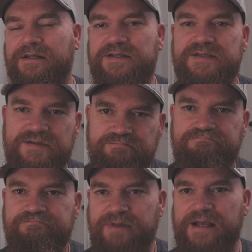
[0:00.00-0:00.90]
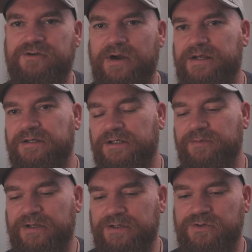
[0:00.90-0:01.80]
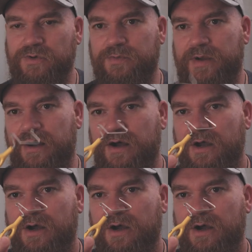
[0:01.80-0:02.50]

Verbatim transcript: let's backtrack a little bit and talk about